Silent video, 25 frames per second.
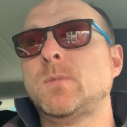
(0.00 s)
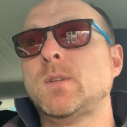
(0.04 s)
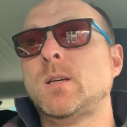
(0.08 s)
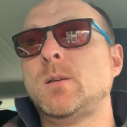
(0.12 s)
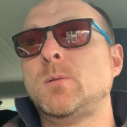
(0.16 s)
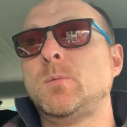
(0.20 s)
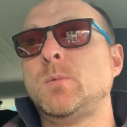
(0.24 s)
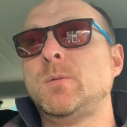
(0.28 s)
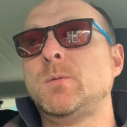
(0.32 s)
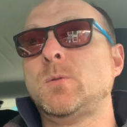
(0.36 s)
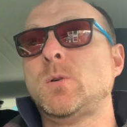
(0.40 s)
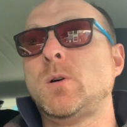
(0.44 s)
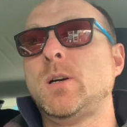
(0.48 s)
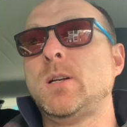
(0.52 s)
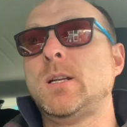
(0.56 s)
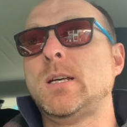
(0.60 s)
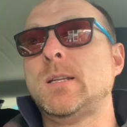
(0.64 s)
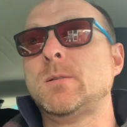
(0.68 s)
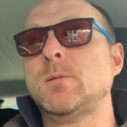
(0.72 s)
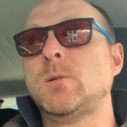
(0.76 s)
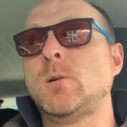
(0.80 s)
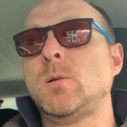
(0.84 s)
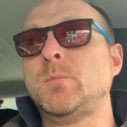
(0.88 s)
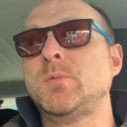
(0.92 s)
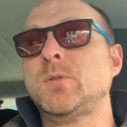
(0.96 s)
we've got
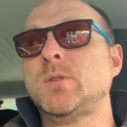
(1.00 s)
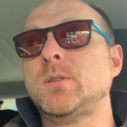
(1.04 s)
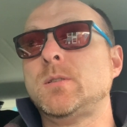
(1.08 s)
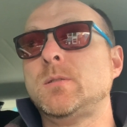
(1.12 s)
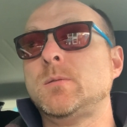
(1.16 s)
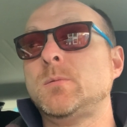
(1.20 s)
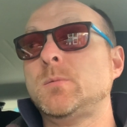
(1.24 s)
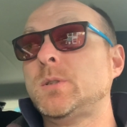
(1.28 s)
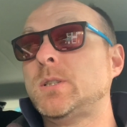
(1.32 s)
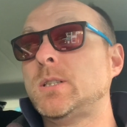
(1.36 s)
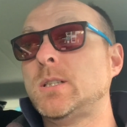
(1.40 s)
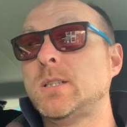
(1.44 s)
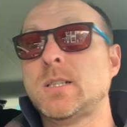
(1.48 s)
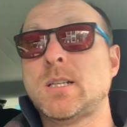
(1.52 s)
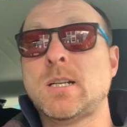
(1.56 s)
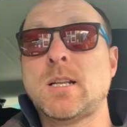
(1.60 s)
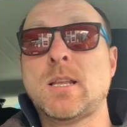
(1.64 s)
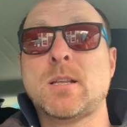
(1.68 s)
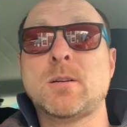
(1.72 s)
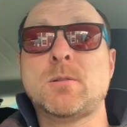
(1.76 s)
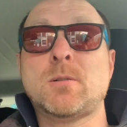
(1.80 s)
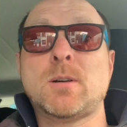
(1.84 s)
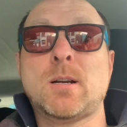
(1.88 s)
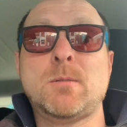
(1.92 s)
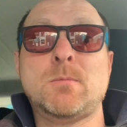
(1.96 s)
another option, which is
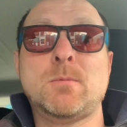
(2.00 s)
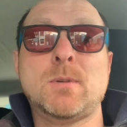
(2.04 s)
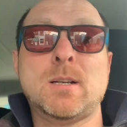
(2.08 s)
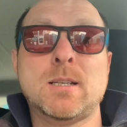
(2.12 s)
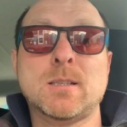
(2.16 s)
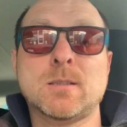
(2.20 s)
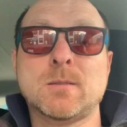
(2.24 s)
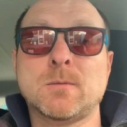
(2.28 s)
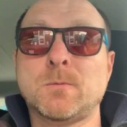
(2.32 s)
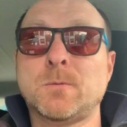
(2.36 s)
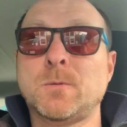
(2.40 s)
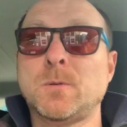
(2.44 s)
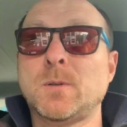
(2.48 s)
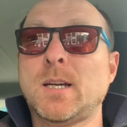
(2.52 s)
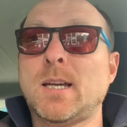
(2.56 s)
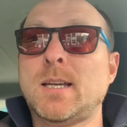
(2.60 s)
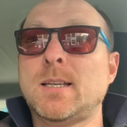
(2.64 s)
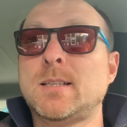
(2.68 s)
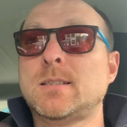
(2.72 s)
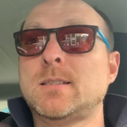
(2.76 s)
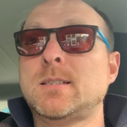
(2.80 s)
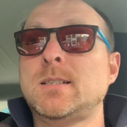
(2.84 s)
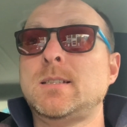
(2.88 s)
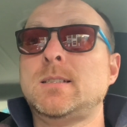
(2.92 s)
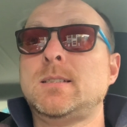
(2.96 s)
another great reason for getting
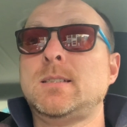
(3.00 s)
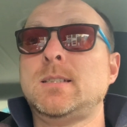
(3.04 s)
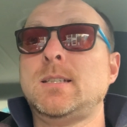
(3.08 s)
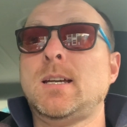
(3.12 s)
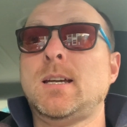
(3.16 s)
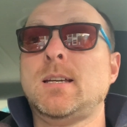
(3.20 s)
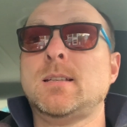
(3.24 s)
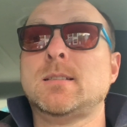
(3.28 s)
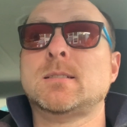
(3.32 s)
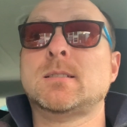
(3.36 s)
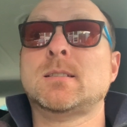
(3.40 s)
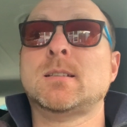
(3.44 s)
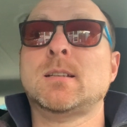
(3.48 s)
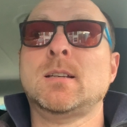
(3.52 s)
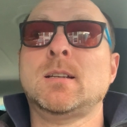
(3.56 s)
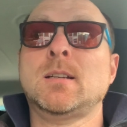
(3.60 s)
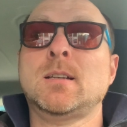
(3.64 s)
CCS.